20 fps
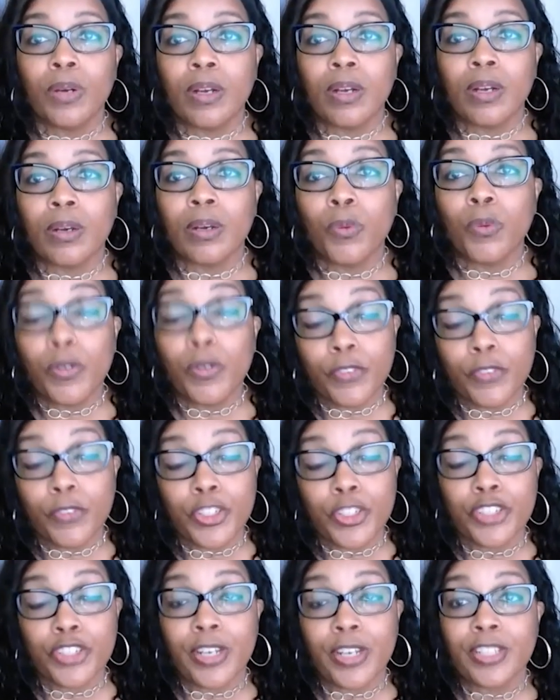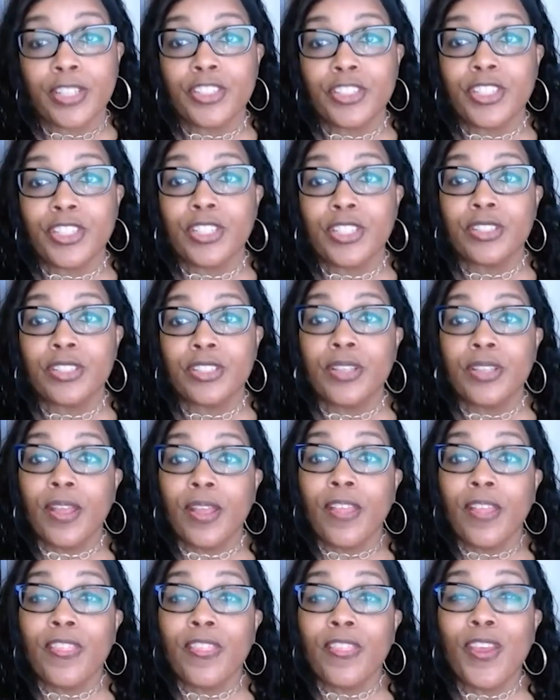workforce strategies,
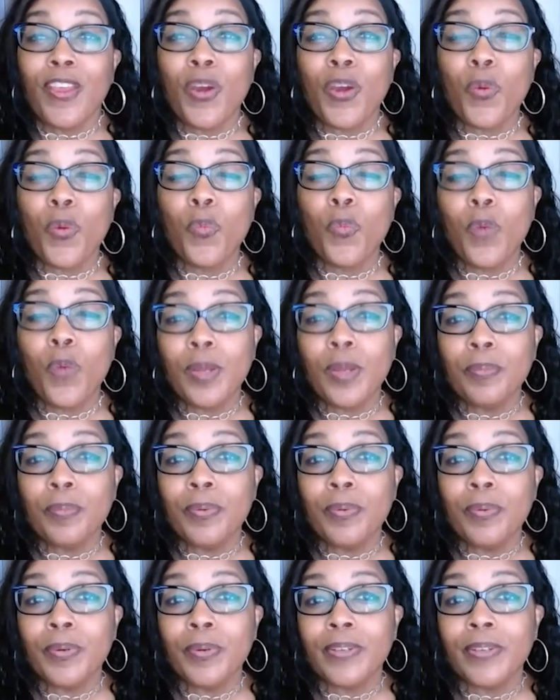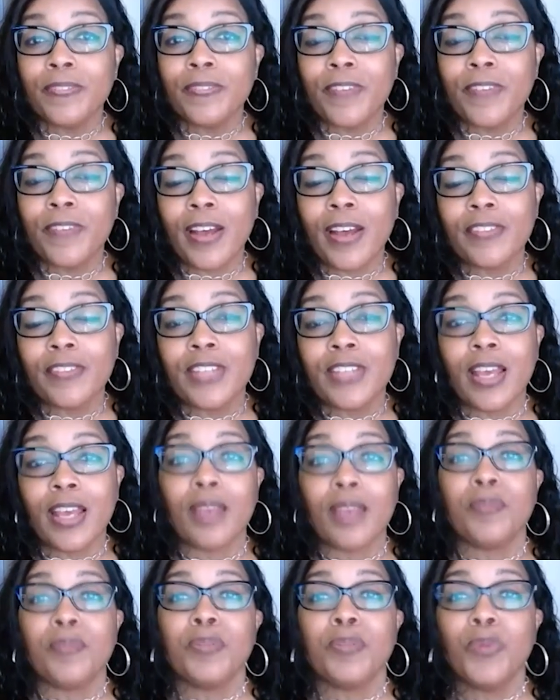they are 1.5
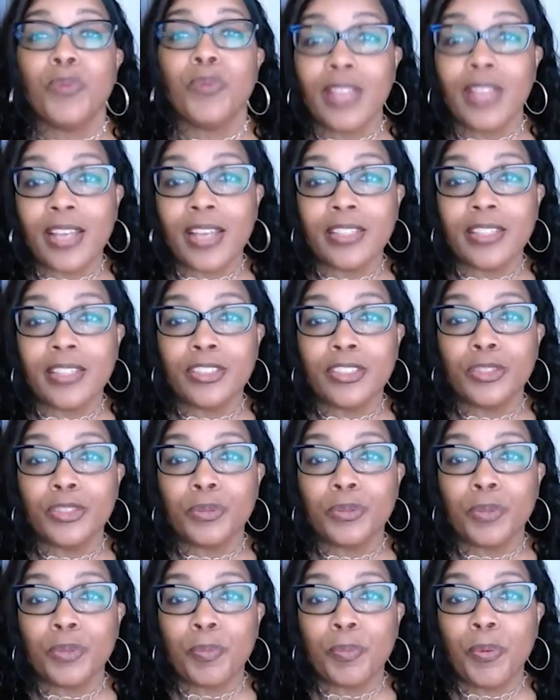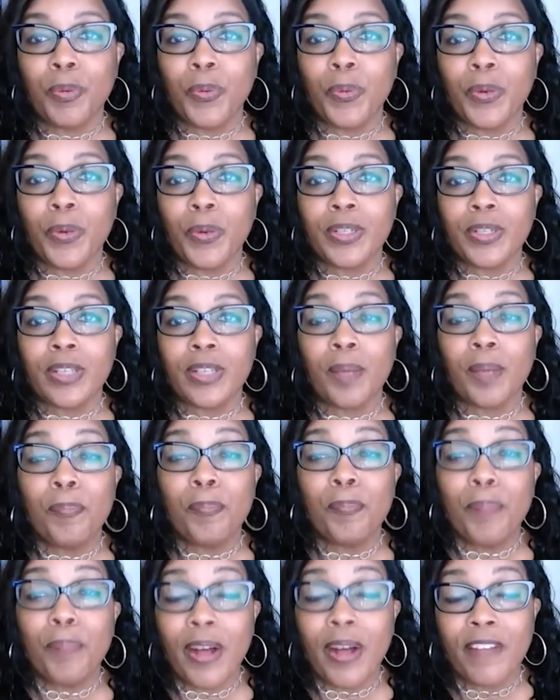times more likely to report
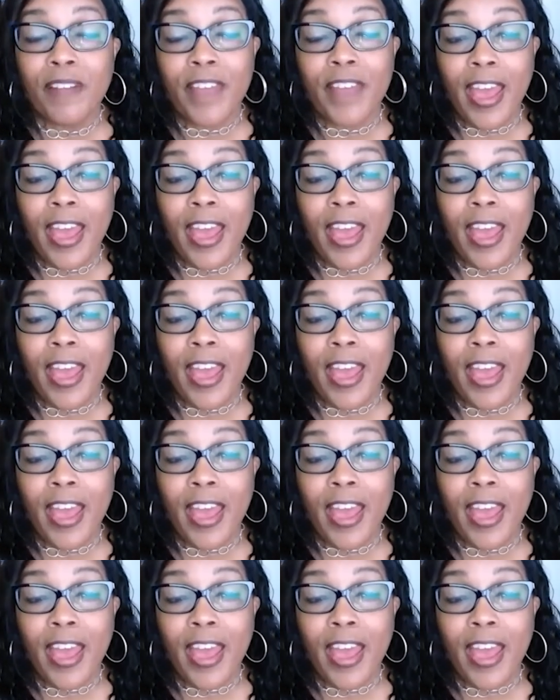above